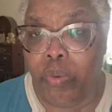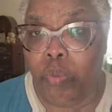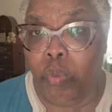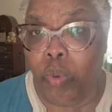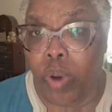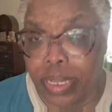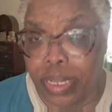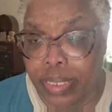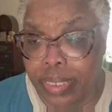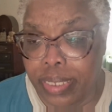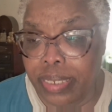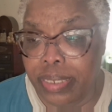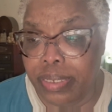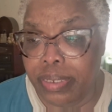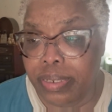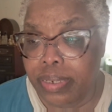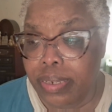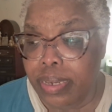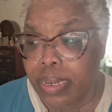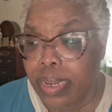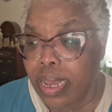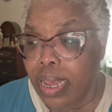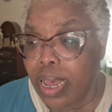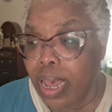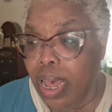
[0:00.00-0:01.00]
wasn't.
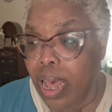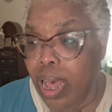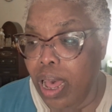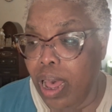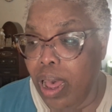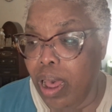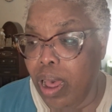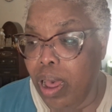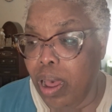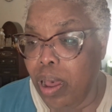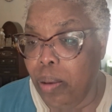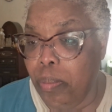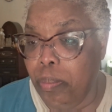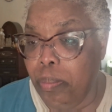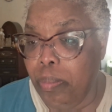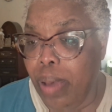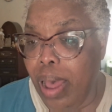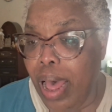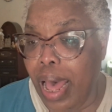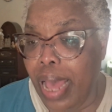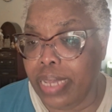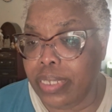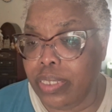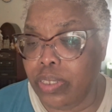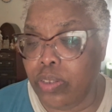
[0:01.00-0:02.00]

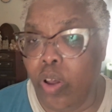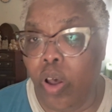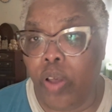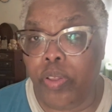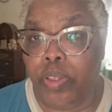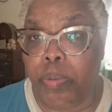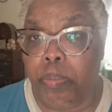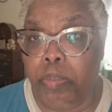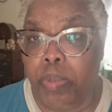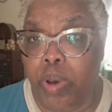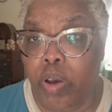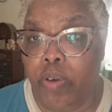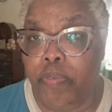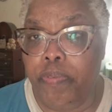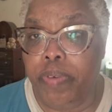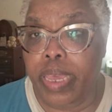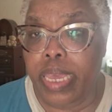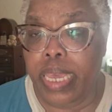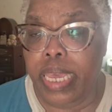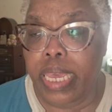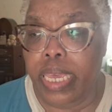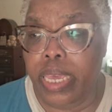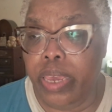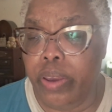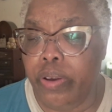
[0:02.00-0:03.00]
I saw the movie
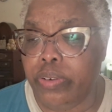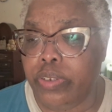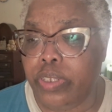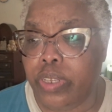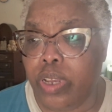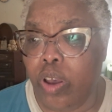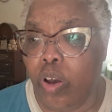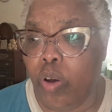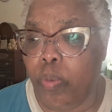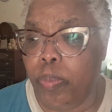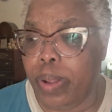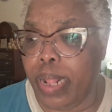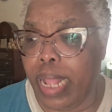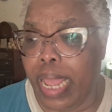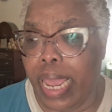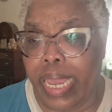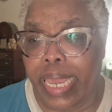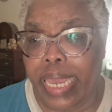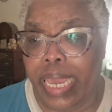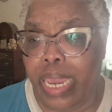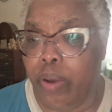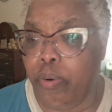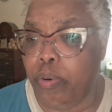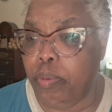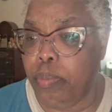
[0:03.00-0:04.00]
years ago, but I
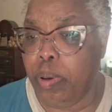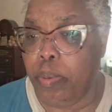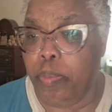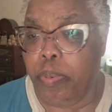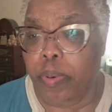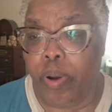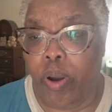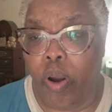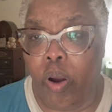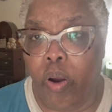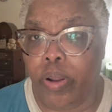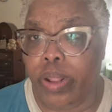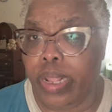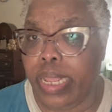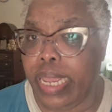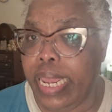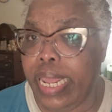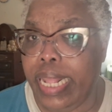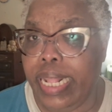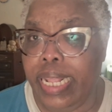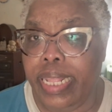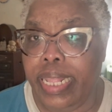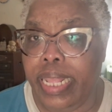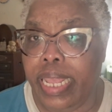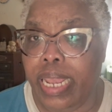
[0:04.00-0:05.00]
can't remember hardly
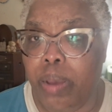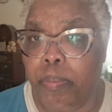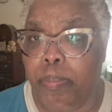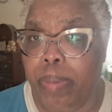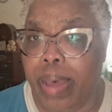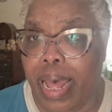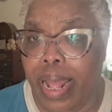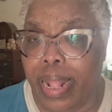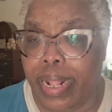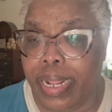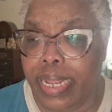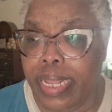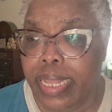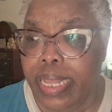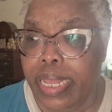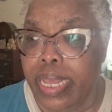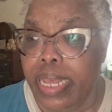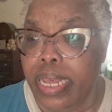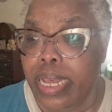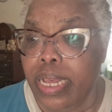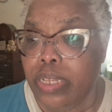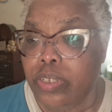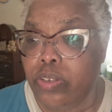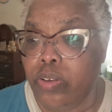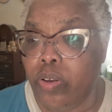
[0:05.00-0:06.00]
anything about it.
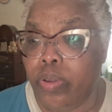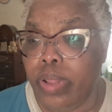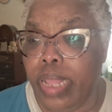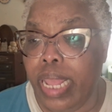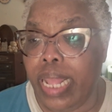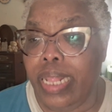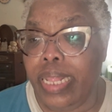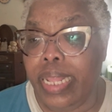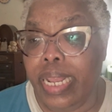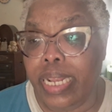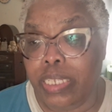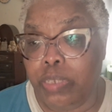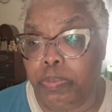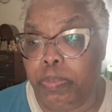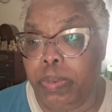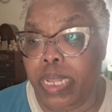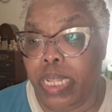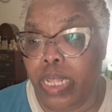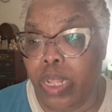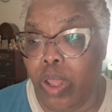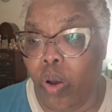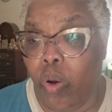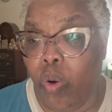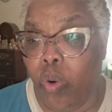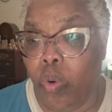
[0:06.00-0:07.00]
So that lets me
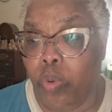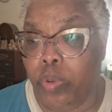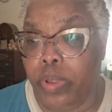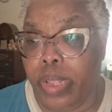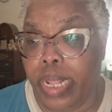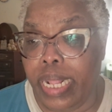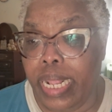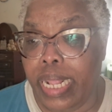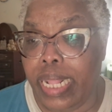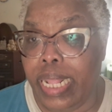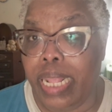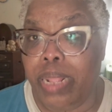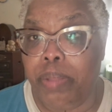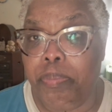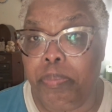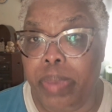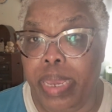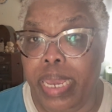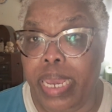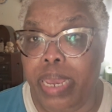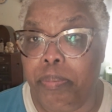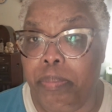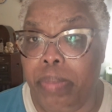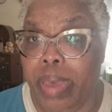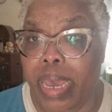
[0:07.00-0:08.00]
know that it
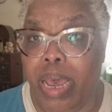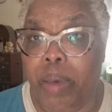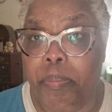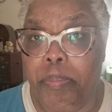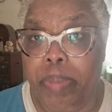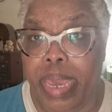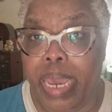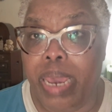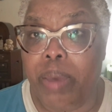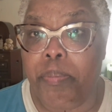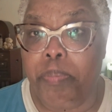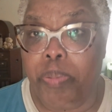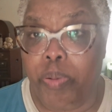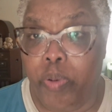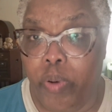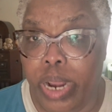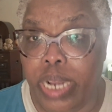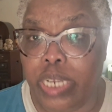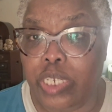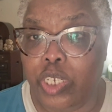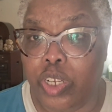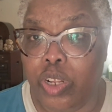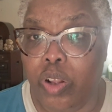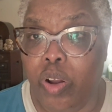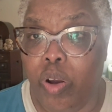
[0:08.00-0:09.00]
didn't make a big
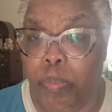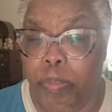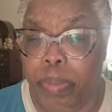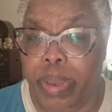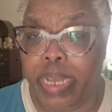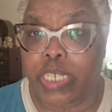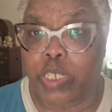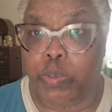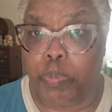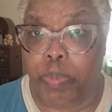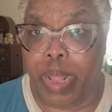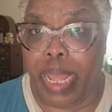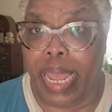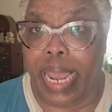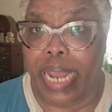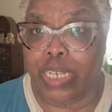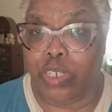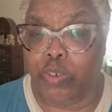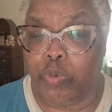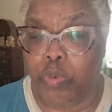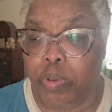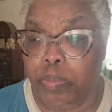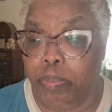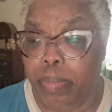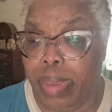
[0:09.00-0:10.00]
impression or a big splash
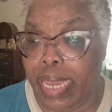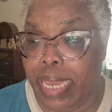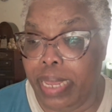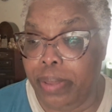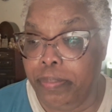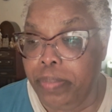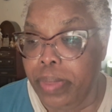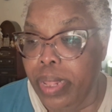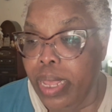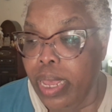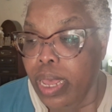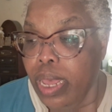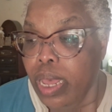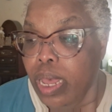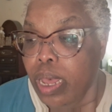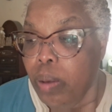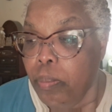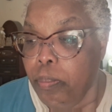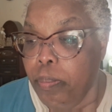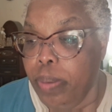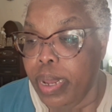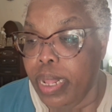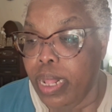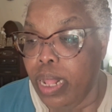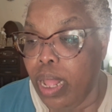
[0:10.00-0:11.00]
with me.
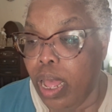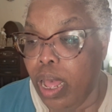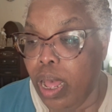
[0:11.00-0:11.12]
But